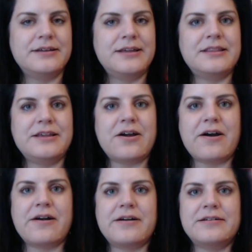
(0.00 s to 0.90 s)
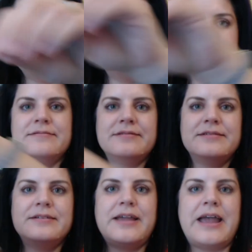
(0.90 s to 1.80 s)
in the yard,
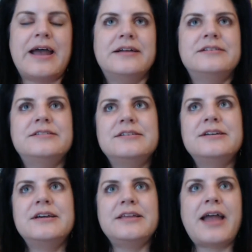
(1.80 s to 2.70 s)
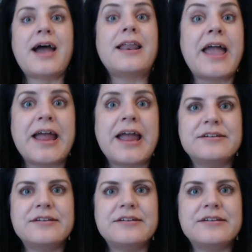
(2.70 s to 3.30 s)
and cat A